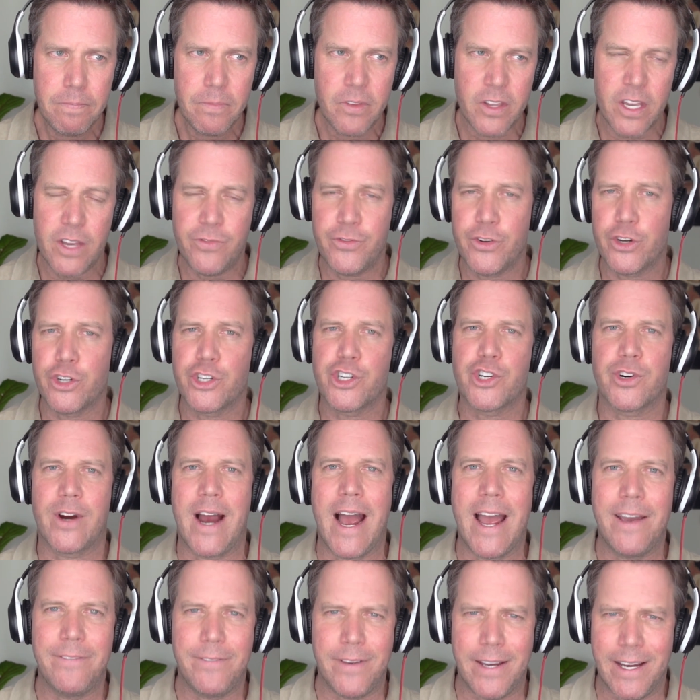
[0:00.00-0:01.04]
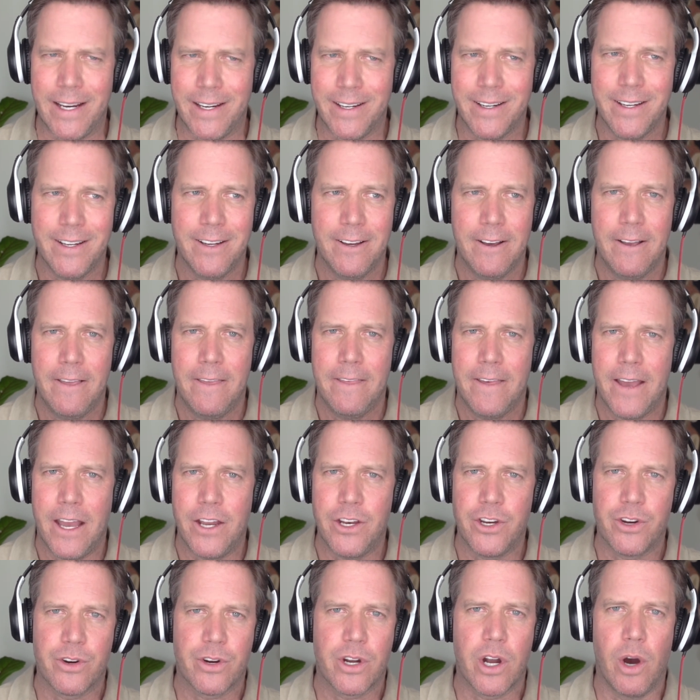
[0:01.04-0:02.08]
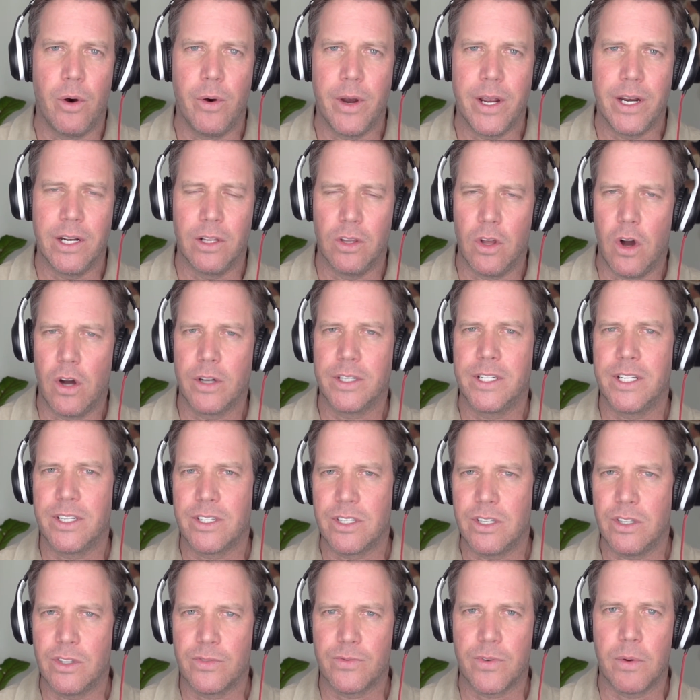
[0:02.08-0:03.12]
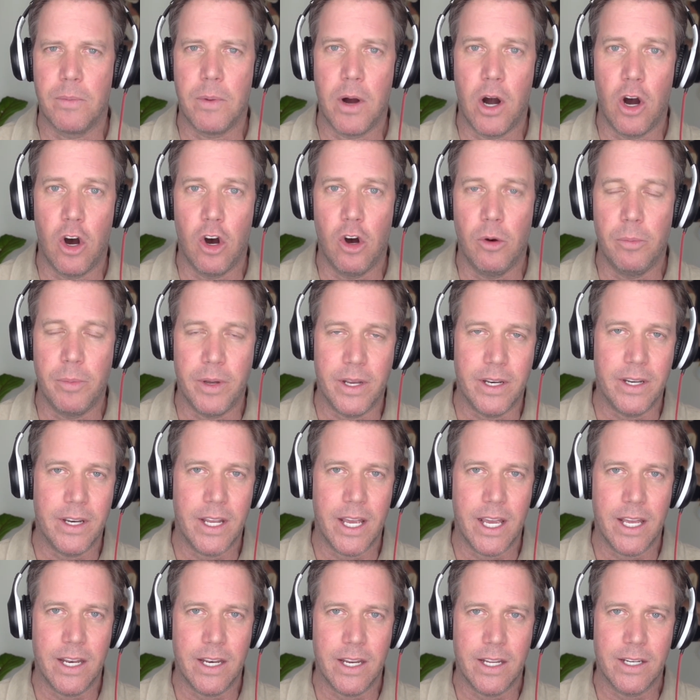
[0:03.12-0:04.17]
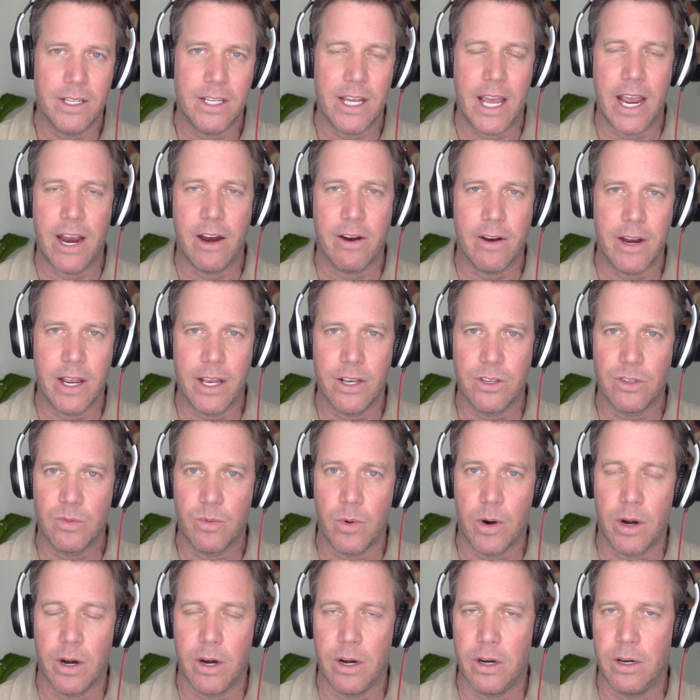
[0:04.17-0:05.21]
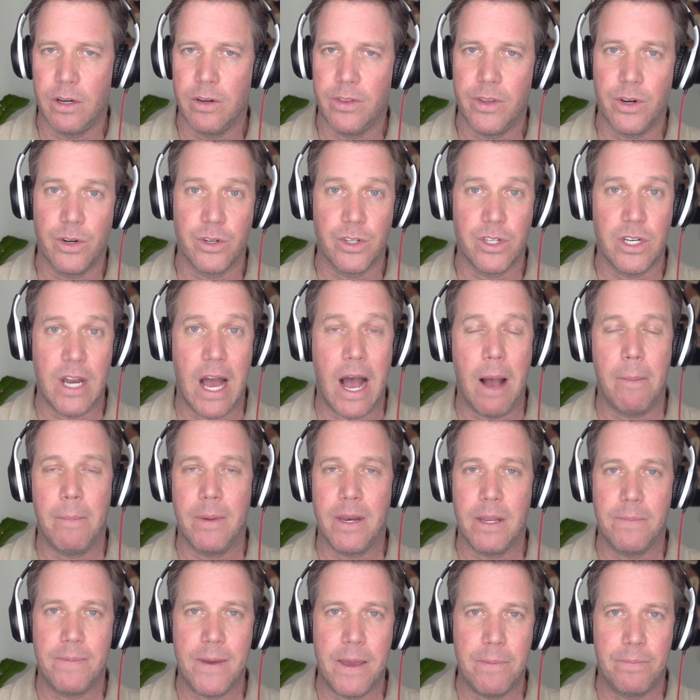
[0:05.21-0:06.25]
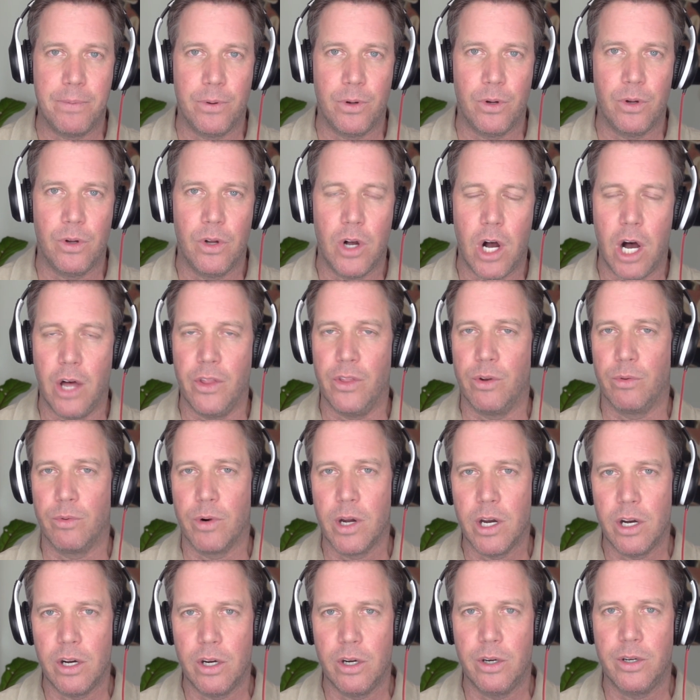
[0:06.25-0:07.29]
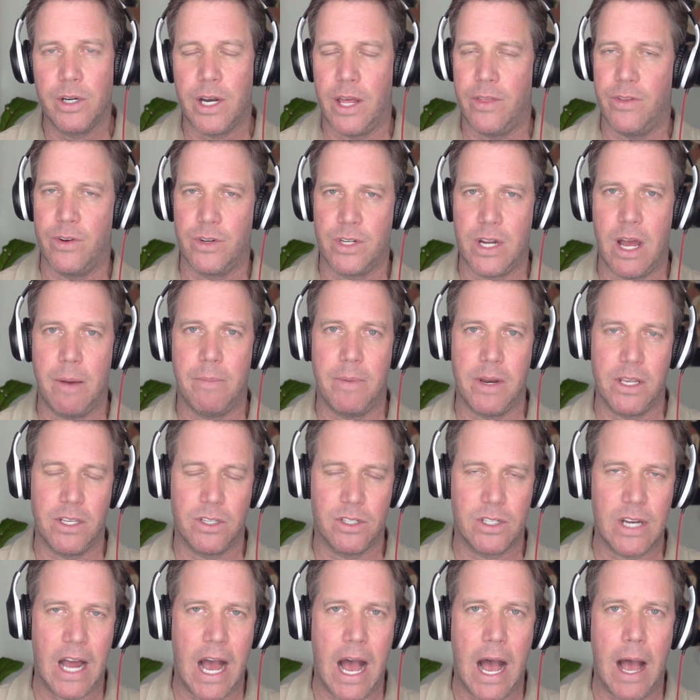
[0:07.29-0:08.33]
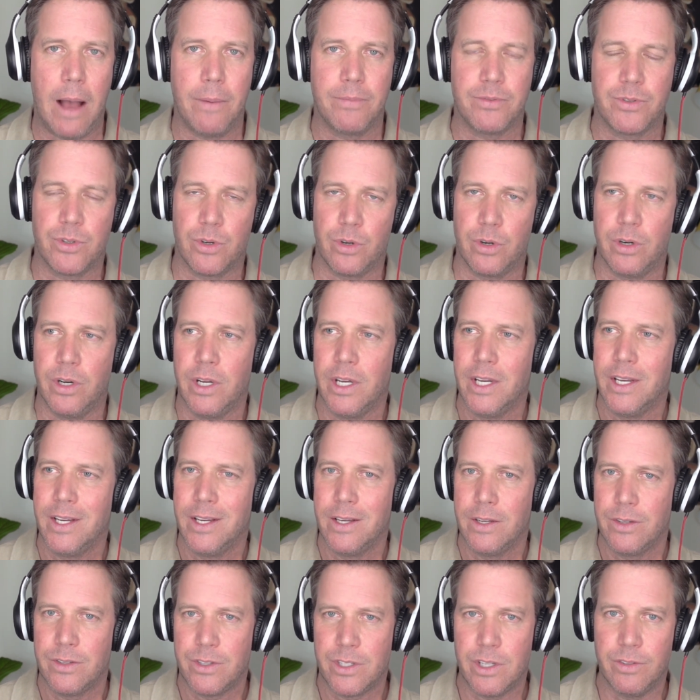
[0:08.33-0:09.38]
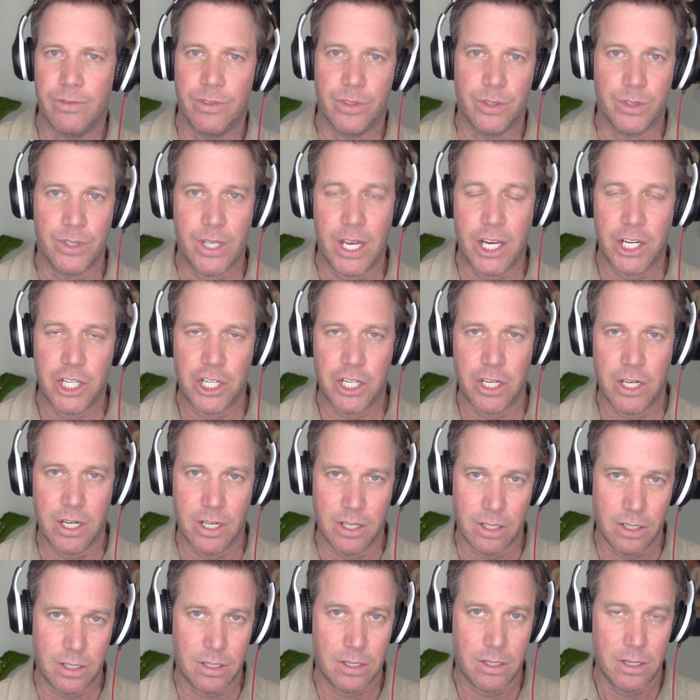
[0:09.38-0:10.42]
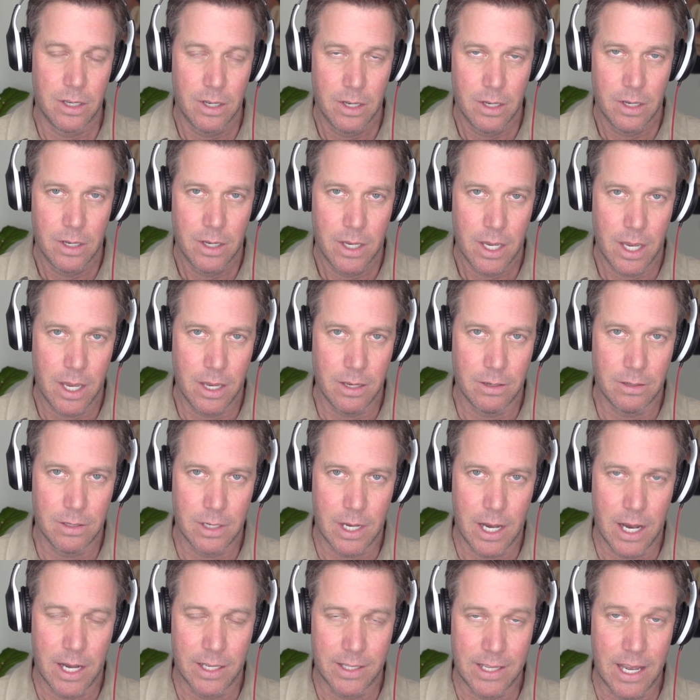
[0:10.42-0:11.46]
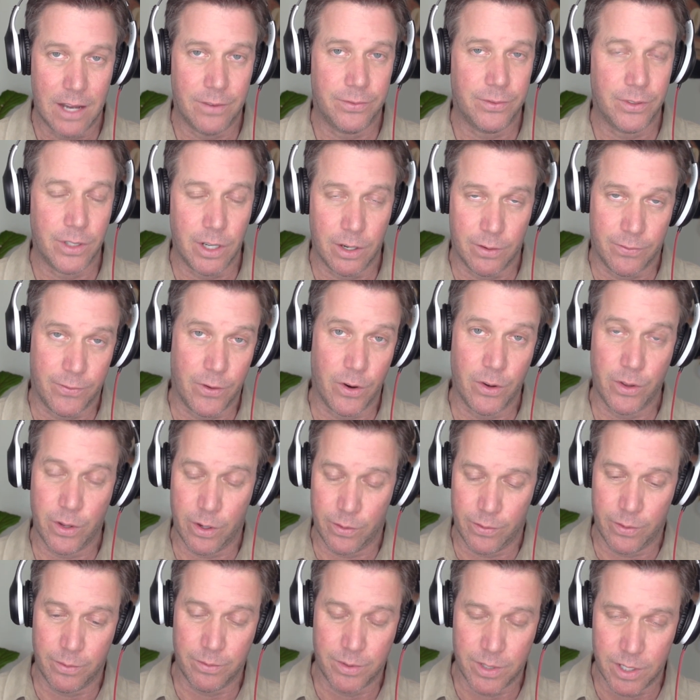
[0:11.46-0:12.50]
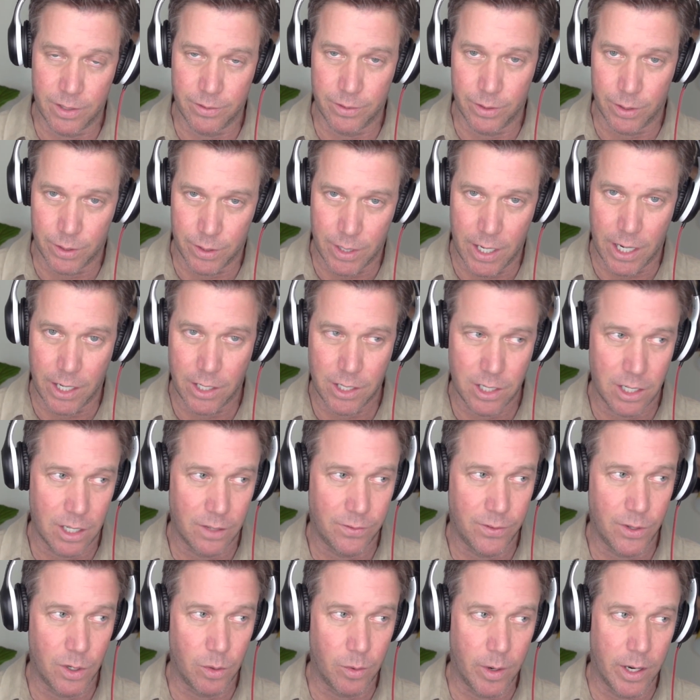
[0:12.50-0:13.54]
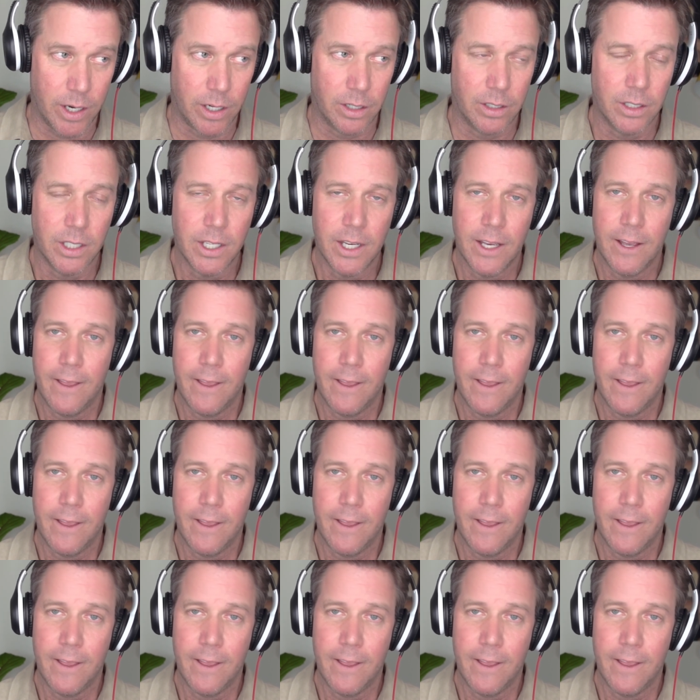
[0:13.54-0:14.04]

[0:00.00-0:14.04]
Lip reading: If you're driving and you're going a long distance from home and into areas where there's not many people on the road and there's not many stops, or civilization is definitely, you're further from civilization, if you will,